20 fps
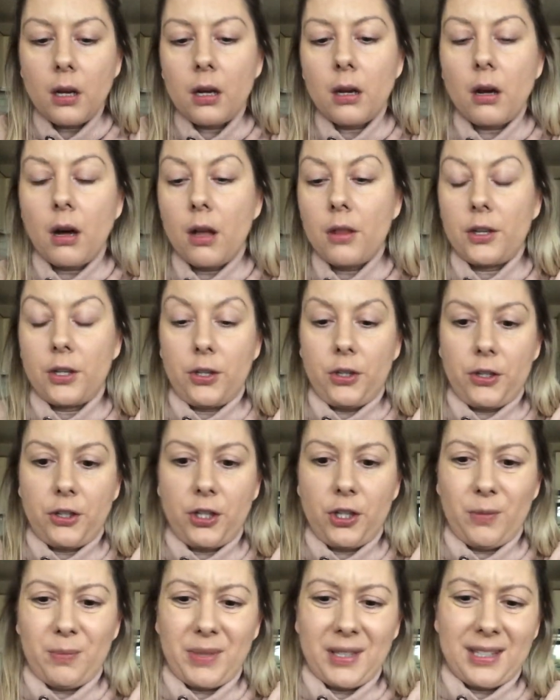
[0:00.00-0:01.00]
other
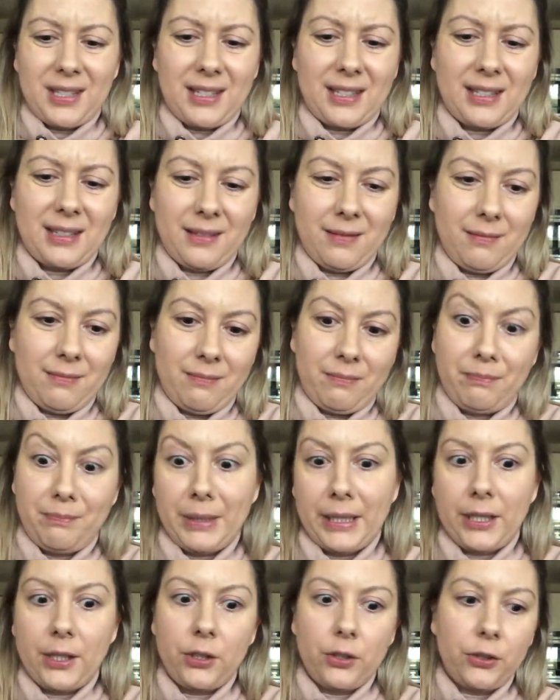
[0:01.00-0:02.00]
YouTubers,
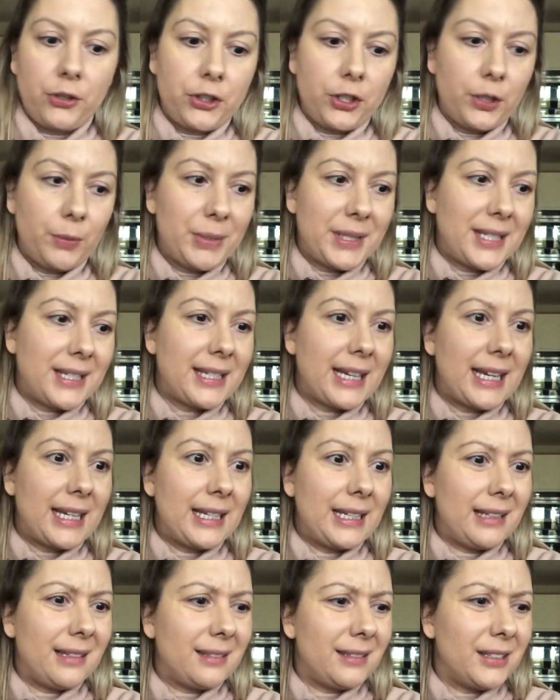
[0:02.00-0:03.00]
big YouTubers,
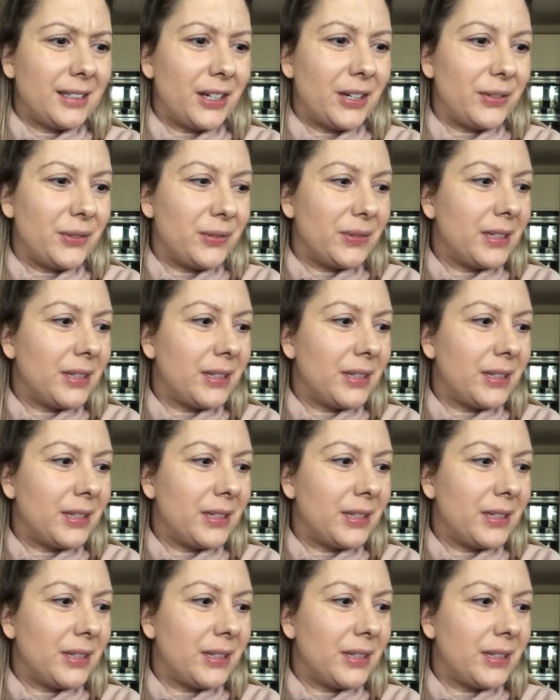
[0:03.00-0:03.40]
say, you know,